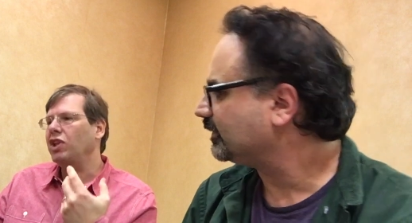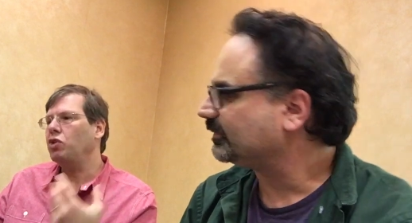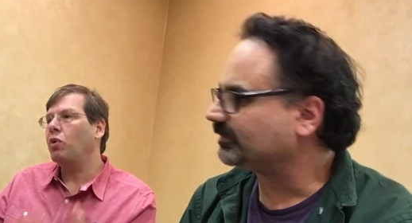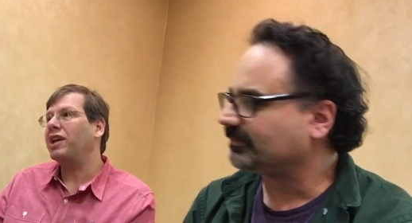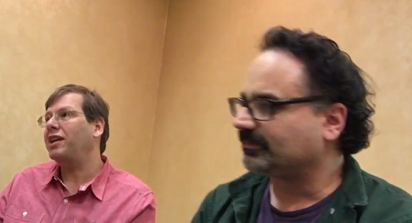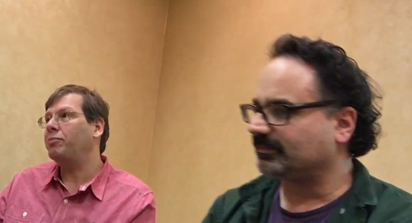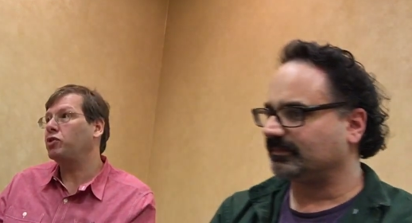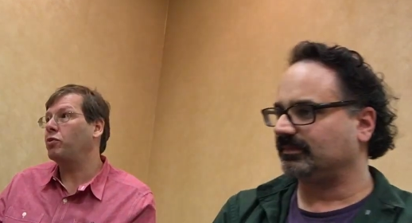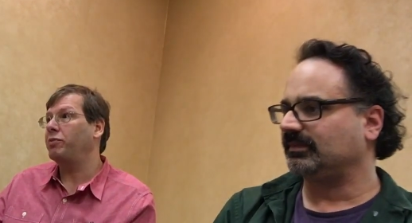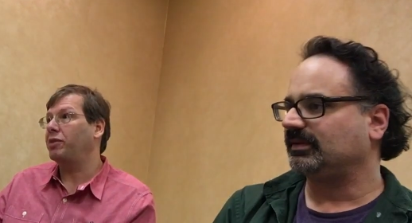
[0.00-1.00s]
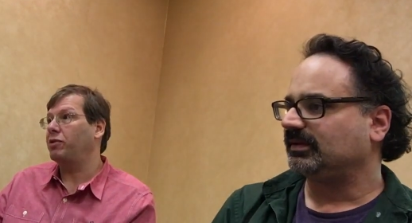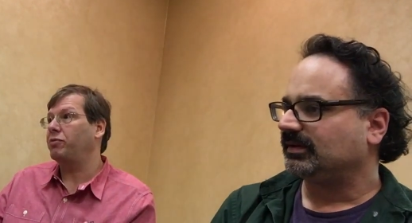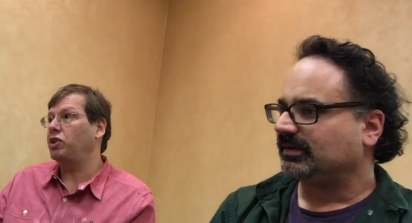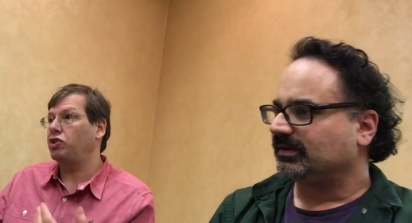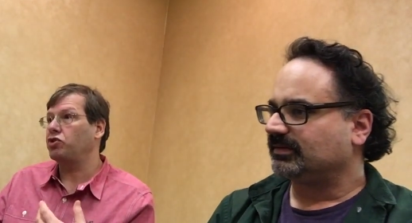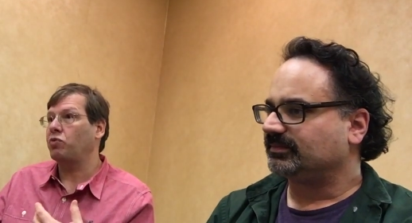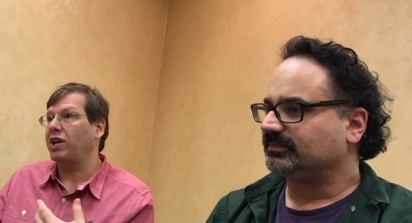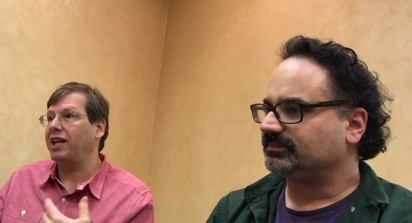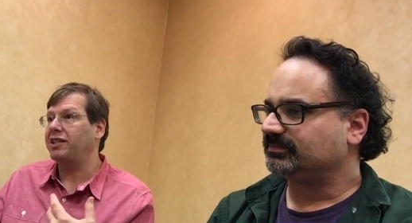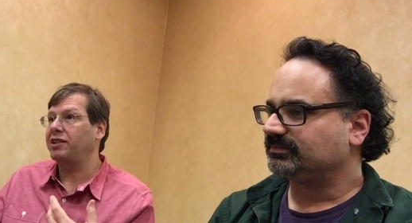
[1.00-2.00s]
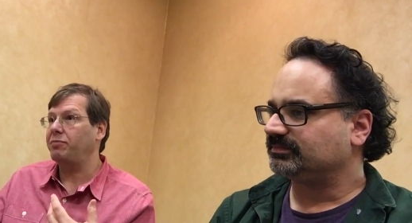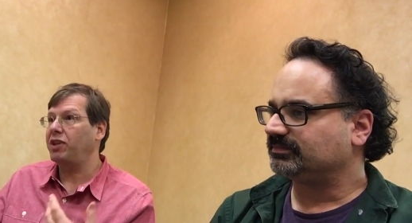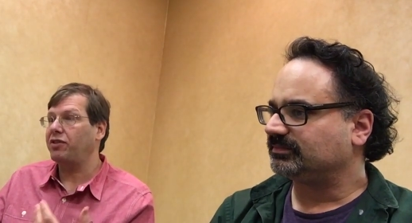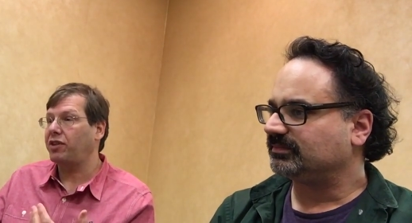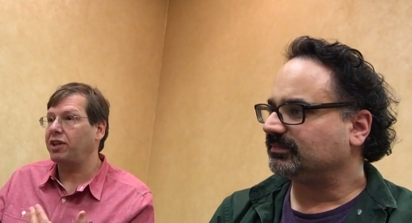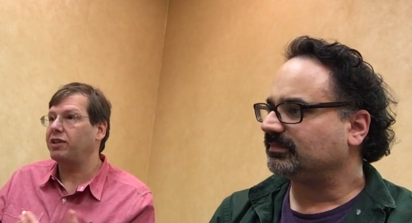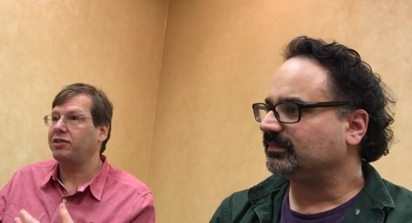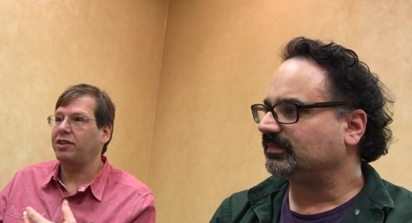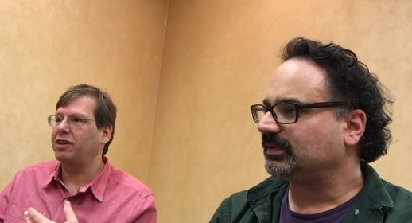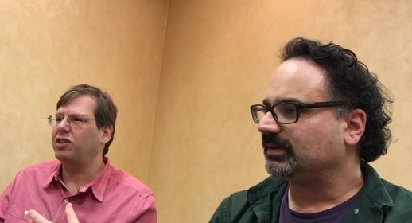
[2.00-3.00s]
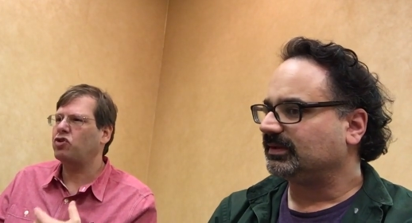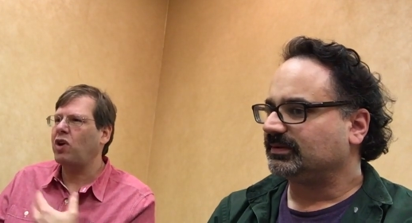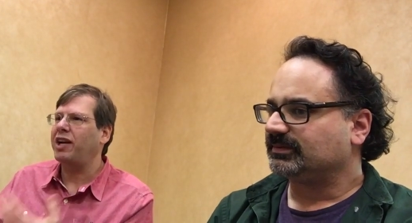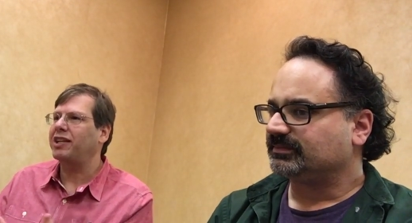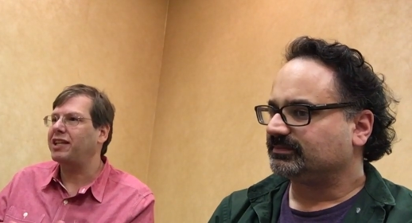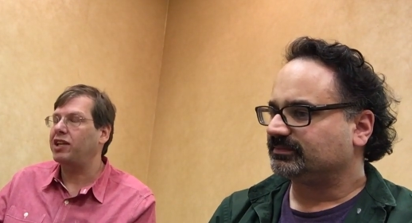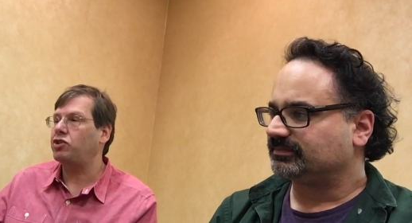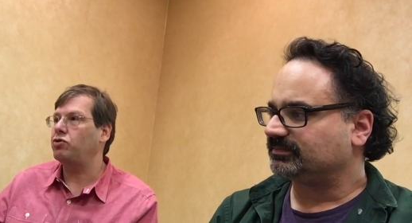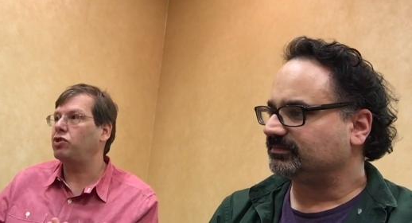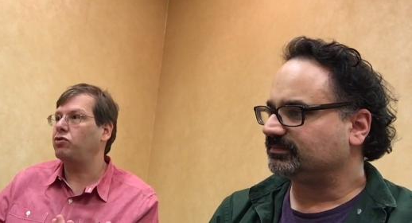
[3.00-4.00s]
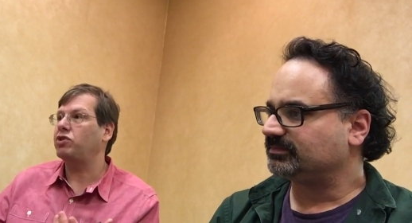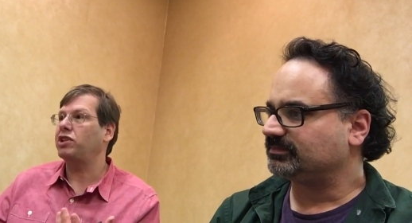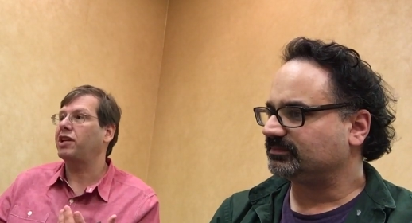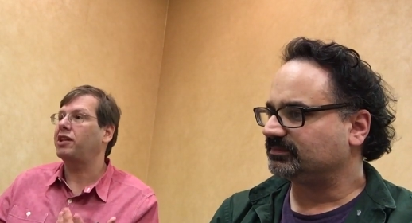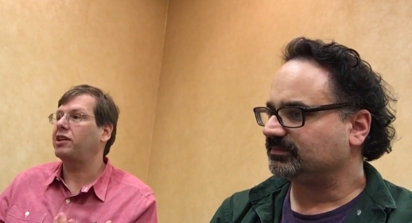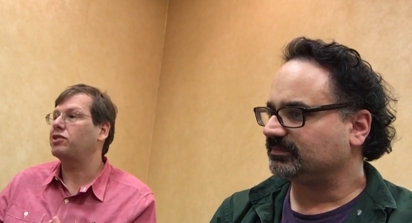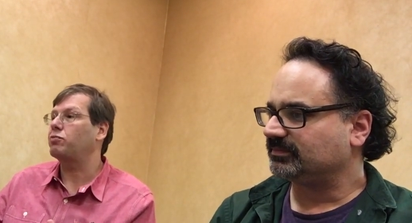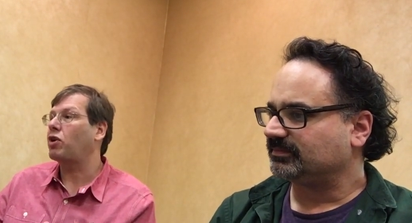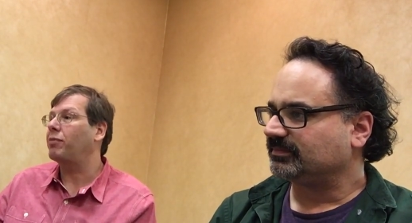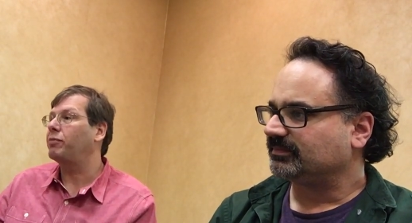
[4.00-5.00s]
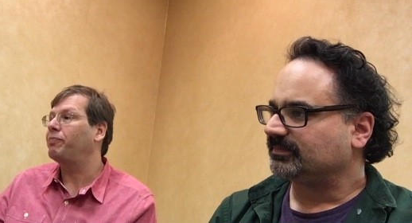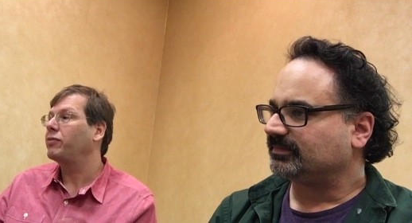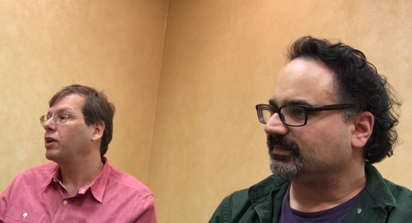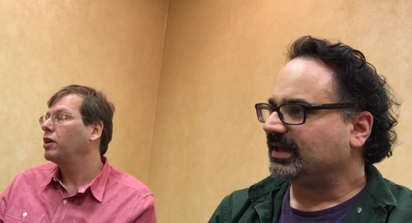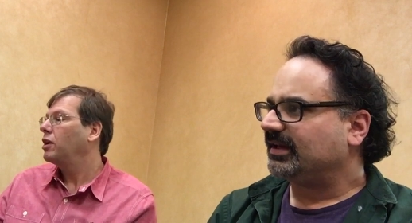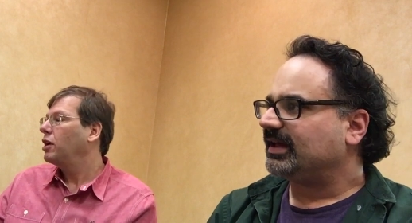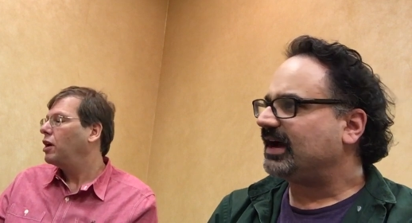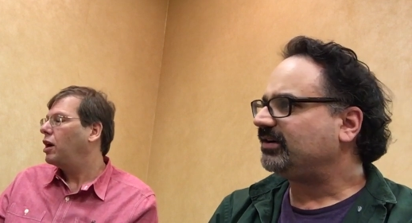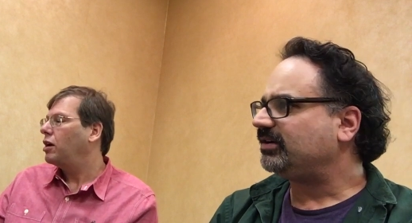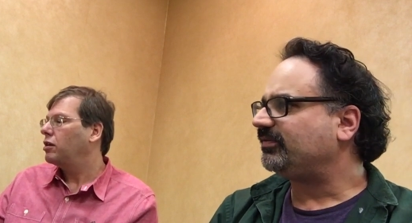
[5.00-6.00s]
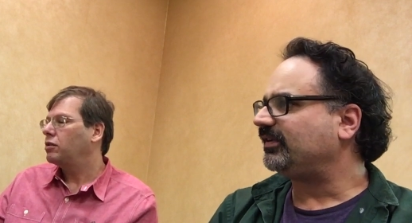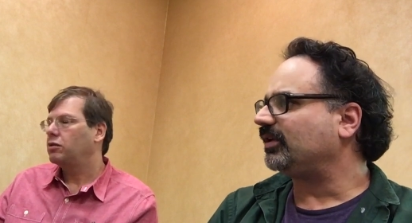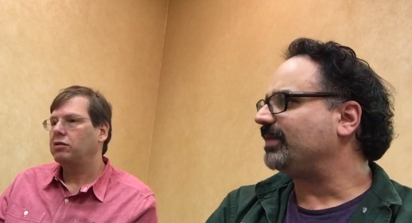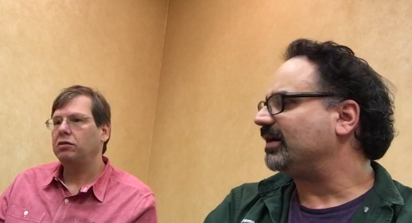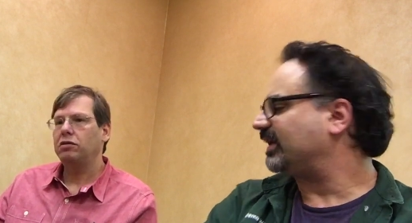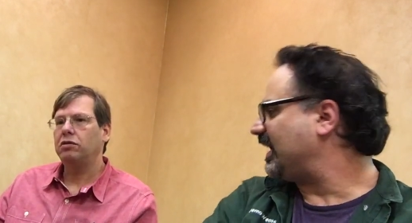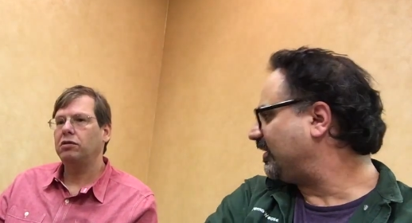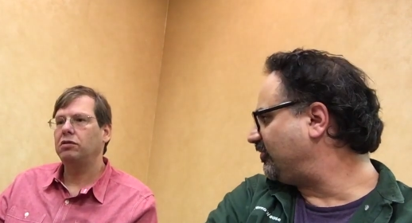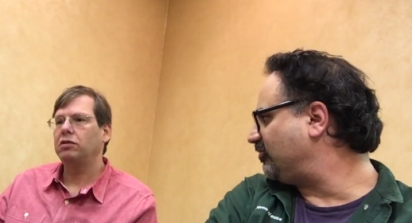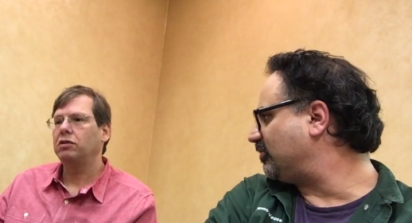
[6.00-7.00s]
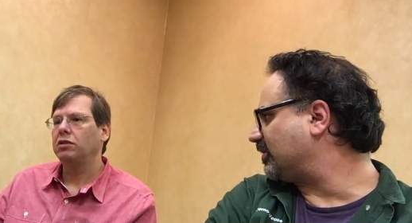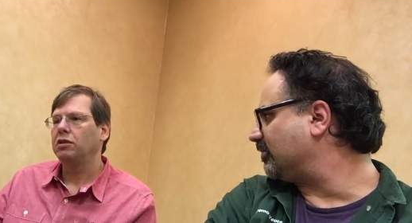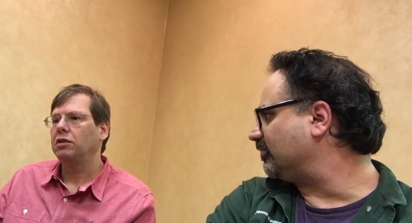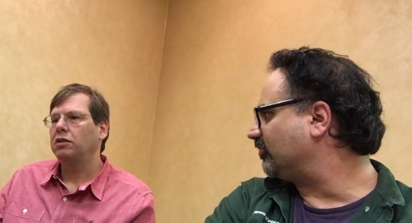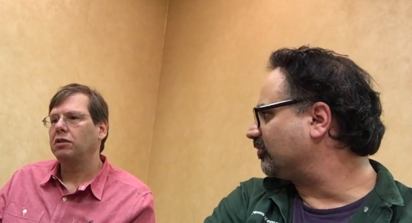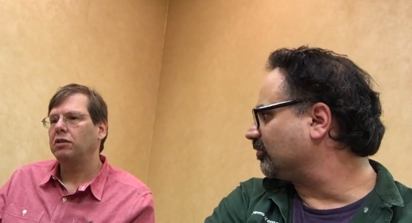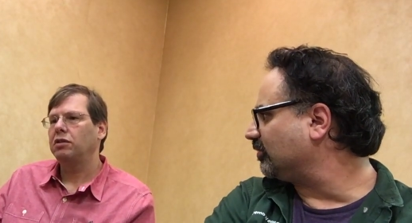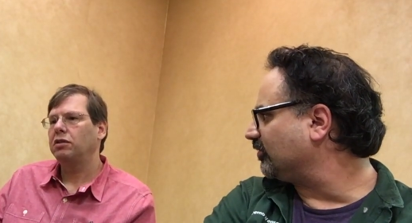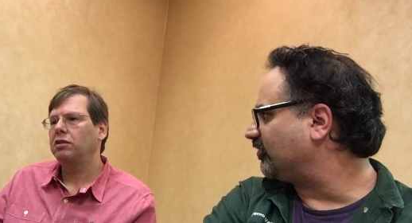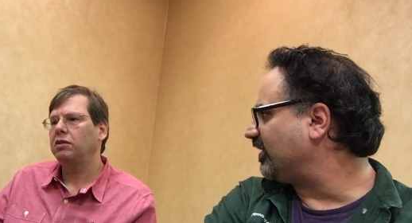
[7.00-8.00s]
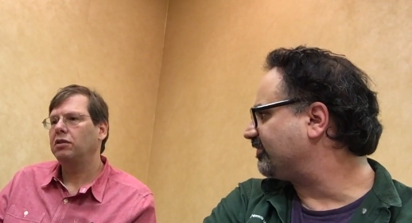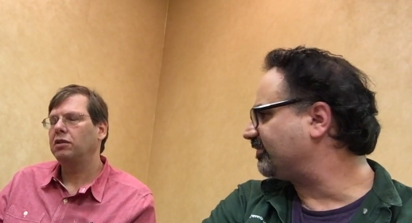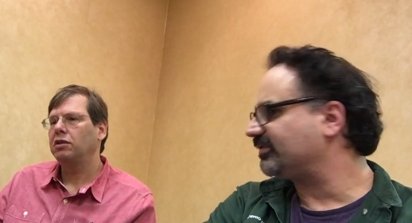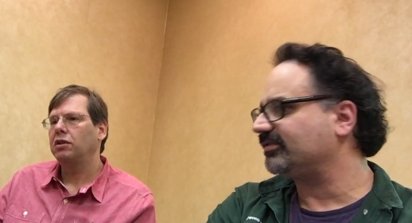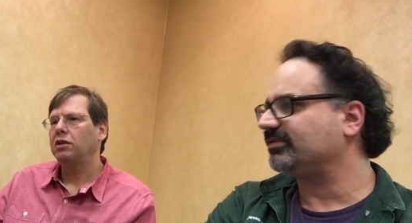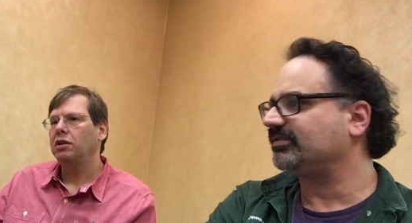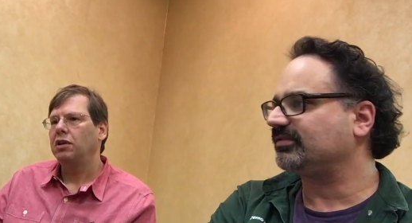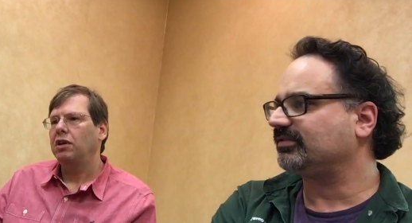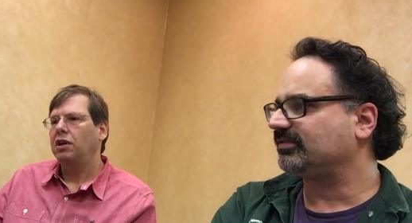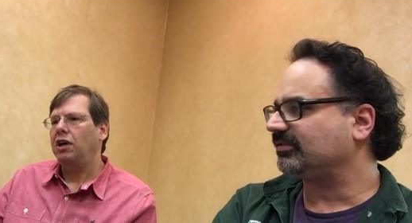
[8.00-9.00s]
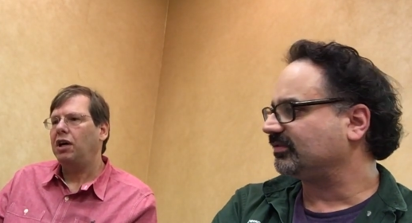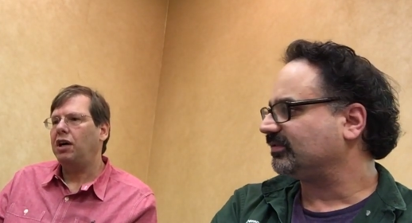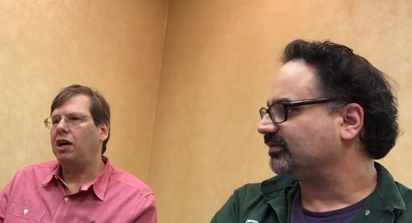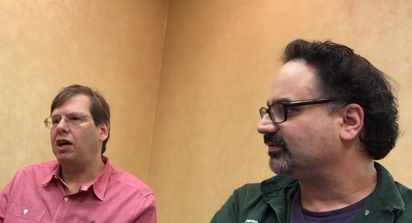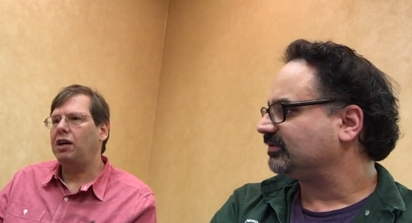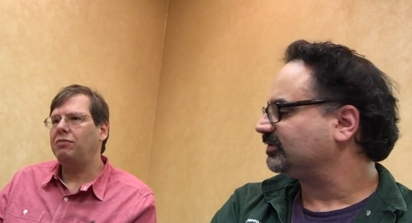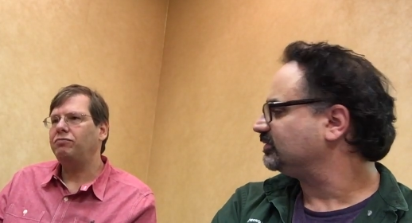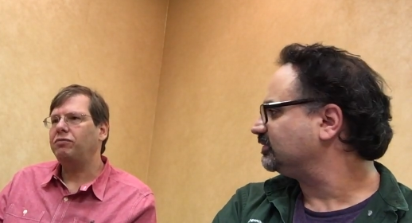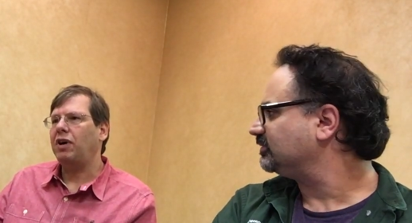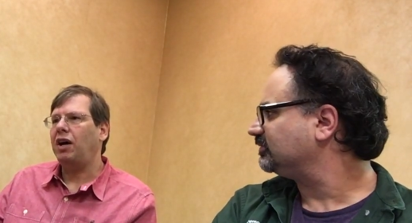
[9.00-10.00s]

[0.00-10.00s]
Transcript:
Speaker 1: you want to keep it to a minimum, and you just want to get to the meat of things and try not to get too cutesy. I think is a problem.
Speaker 2: How did you feel about Galaxy Trucker's rules, Jeff?
Speaker 1: Um,